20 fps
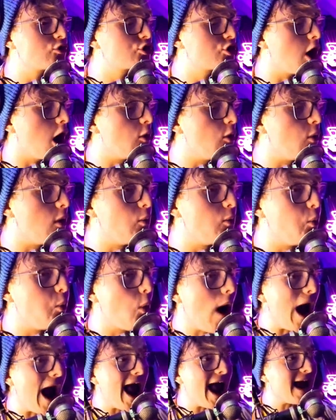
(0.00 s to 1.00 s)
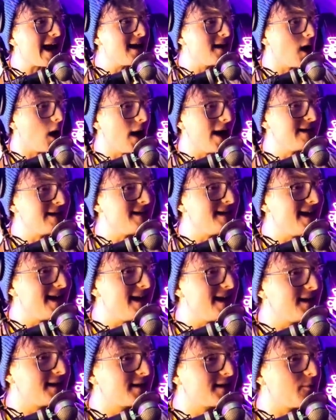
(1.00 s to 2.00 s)
Go away! I
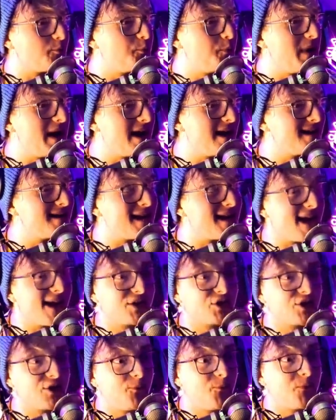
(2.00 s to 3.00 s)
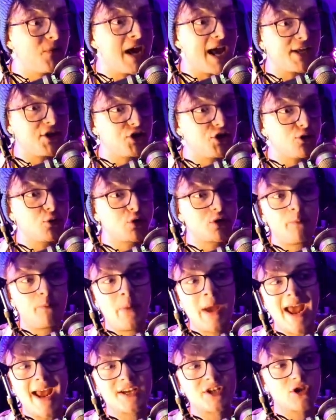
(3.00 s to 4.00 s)
need to be there to get you to
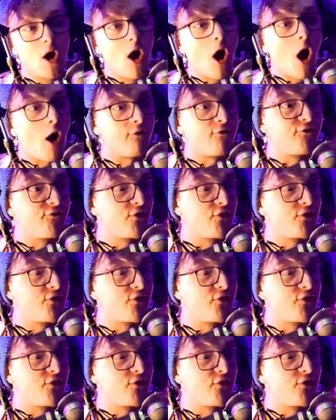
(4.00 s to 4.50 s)
piss off!